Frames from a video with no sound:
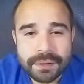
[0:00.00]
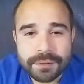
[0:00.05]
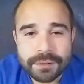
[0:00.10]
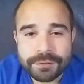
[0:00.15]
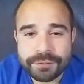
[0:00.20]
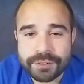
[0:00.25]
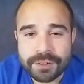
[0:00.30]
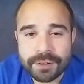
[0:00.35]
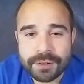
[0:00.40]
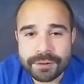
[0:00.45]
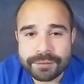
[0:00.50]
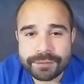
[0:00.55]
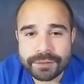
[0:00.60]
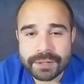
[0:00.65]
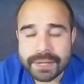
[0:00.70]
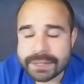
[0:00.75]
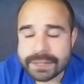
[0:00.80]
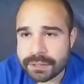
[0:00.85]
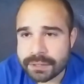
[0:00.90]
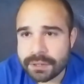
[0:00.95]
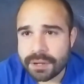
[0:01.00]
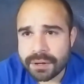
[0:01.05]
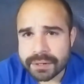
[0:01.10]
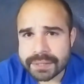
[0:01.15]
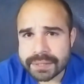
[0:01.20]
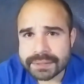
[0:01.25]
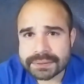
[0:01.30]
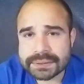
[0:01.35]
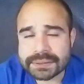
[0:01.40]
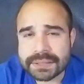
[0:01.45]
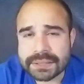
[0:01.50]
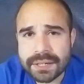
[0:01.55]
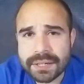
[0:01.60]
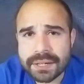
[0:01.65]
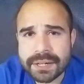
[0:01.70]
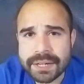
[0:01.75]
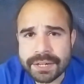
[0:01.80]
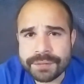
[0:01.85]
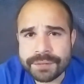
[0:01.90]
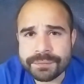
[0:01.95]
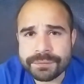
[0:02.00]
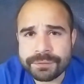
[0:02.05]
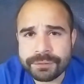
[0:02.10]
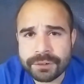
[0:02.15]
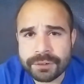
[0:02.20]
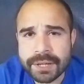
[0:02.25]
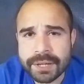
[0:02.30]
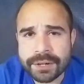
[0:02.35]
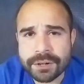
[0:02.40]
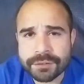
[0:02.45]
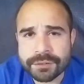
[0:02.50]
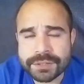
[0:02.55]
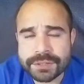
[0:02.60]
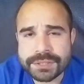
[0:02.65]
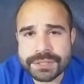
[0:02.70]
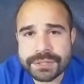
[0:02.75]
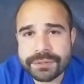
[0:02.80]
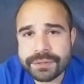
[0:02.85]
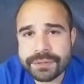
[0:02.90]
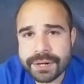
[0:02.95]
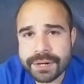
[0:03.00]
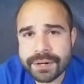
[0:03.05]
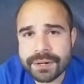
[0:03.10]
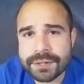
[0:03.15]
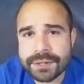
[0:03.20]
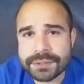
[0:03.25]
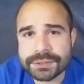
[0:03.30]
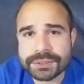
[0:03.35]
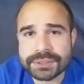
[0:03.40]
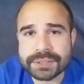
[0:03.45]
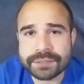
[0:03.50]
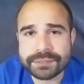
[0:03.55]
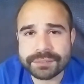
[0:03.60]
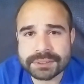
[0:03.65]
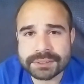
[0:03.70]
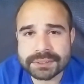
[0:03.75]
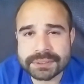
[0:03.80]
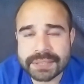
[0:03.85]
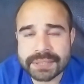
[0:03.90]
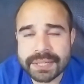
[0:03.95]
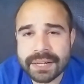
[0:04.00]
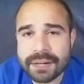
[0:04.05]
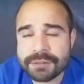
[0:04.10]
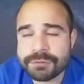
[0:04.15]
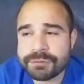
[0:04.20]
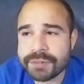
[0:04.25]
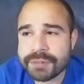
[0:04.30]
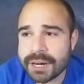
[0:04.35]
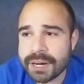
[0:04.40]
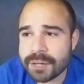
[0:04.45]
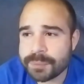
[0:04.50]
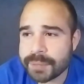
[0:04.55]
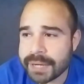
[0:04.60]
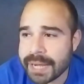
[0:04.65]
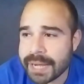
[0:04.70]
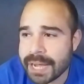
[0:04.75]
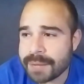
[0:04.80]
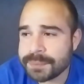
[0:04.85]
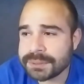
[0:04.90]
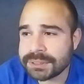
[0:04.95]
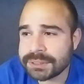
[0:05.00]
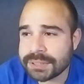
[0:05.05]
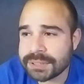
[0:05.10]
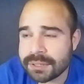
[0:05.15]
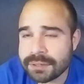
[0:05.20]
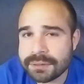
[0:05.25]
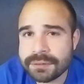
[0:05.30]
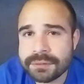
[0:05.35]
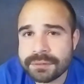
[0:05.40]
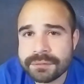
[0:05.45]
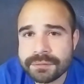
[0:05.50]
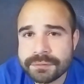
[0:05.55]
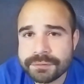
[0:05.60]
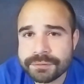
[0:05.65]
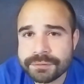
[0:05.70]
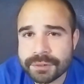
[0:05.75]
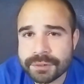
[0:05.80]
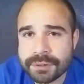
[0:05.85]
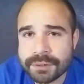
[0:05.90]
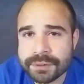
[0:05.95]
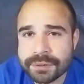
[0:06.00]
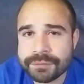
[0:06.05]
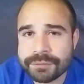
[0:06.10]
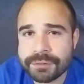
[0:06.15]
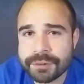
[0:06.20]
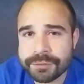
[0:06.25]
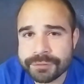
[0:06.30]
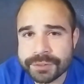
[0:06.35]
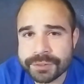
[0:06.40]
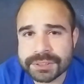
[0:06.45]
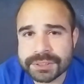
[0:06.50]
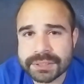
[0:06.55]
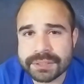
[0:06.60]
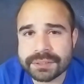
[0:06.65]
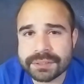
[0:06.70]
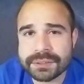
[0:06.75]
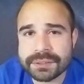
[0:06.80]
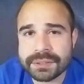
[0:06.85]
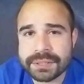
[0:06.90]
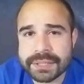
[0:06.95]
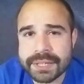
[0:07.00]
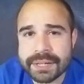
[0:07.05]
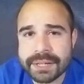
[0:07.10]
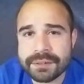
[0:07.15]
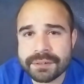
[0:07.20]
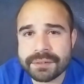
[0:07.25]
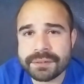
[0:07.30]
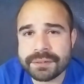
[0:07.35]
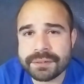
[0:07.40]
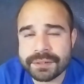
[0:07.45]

for for like the longest time, for like over two years, ever since I got fired by Amazon for refusing to get